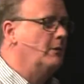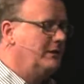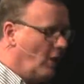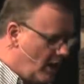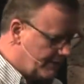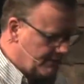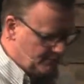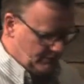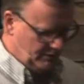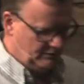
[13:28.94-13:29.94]
lost
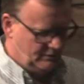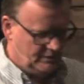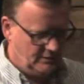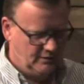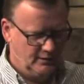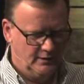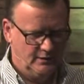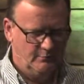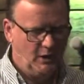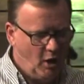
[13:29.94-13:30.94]
something.
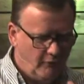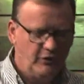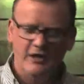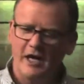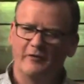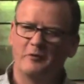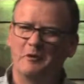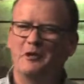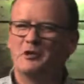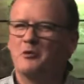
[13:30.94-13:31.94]
But hopefully, not everybody
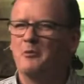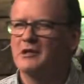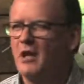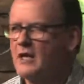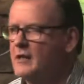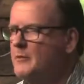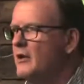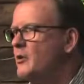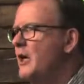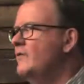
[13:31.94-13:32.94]
in this room has lost something
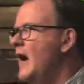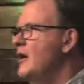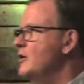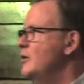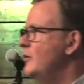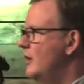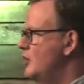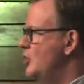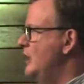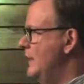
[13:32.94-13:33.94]
of great value to you
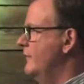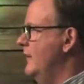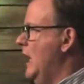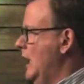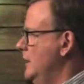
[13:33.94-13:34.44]
that you didn't find.